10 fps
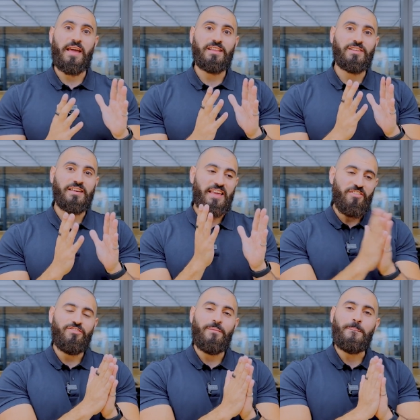get to
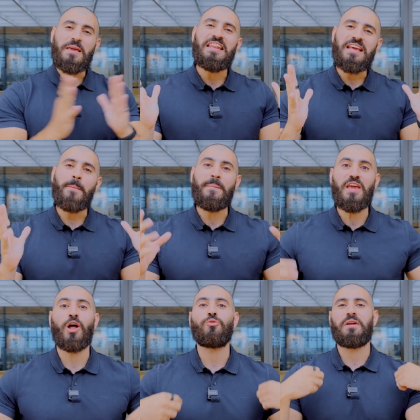give meaning
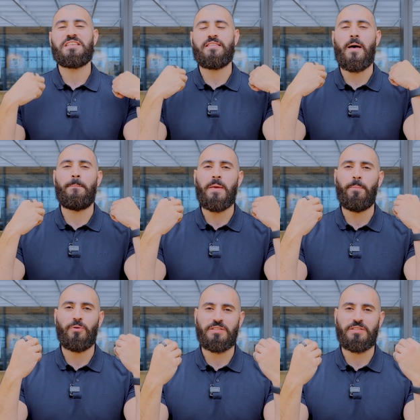beyond what is it that people